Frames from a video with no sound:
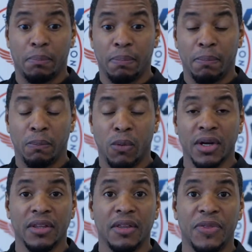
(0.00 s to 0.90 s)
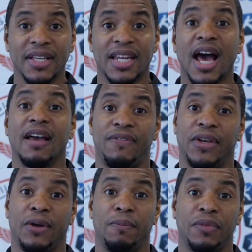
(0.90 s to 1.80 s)
one of the things I
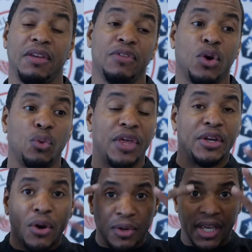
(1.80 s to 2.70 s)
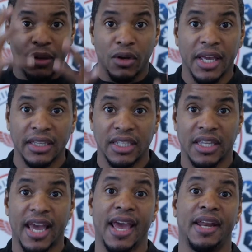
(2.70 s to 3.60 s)
feel, even though they don't hit to
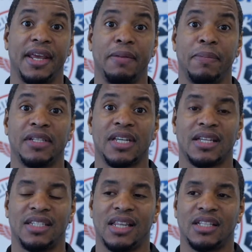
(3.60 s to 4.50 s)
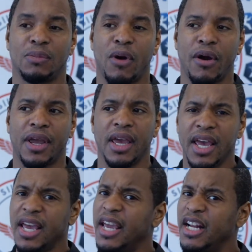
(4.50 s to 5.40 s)
the head in Pencak Silat
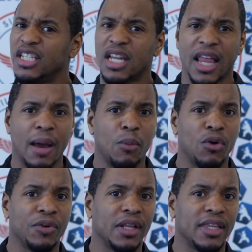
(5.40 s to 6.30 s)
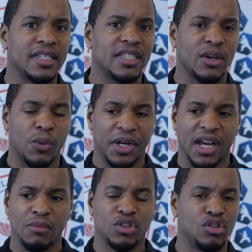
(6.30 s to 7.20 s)
sparring, it is a lot more realistic when it
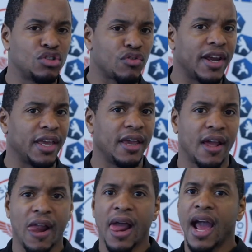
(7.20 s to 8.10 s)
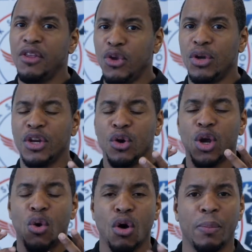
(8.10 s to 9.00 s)
comes to striking. And you can
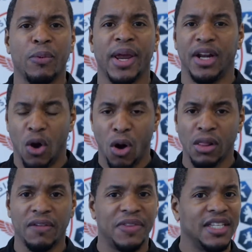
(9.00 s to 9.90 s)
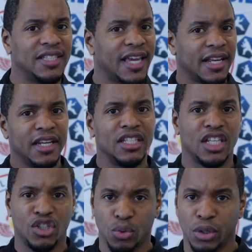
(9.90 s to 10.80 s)
incorporate all of these techniques
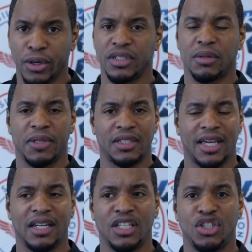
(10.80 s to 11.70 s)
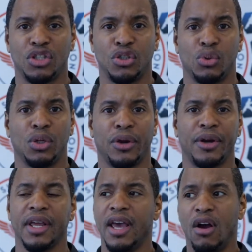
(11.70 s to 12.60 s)
that you learn, some of the techniques you
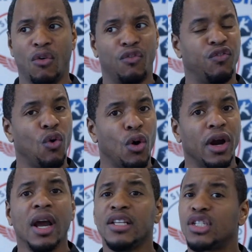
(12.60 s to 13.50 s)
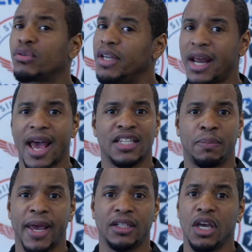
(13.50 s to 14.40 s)
learn, for street
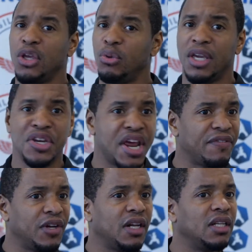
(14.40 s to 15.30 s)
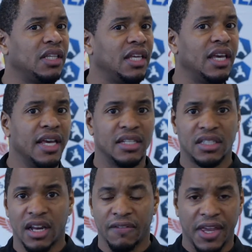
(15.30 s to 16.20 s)
aspect. You can definitely,
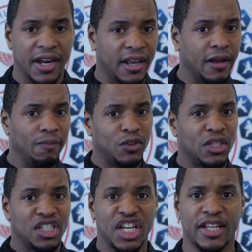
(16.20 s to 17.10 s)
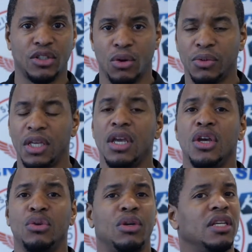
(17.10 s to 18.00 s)
instead of hitting to the chest only,
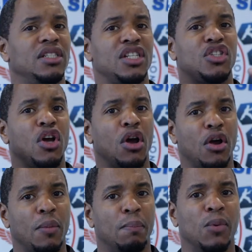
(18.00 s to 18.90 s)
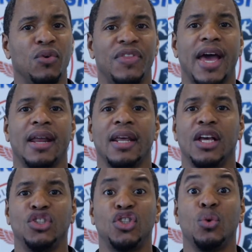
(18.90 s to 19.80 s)
you can just move
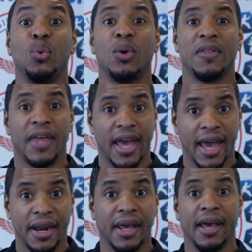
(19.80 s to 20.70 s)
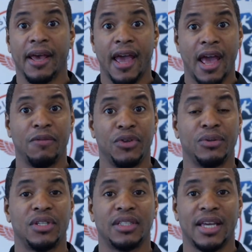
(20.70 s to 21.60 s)
that to the head and
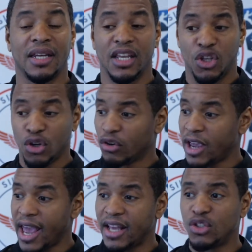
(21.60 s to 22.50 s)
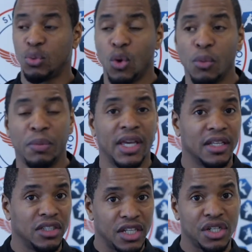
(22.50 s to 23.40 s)
use the technique. Your hands will be
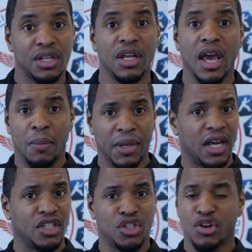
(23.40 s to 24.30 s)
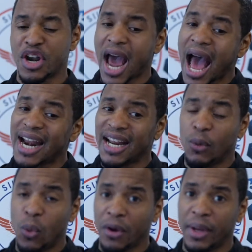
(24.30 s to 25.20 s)
conditioned because you're
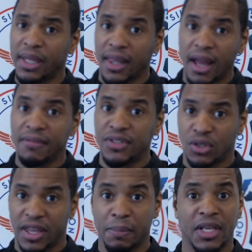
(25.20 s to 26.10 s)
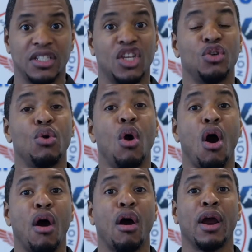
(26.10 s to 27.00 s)
not wearing gloves, so that means that
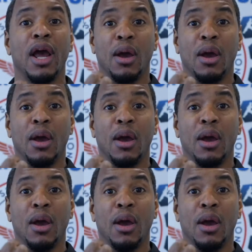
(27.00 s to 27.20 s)
you are,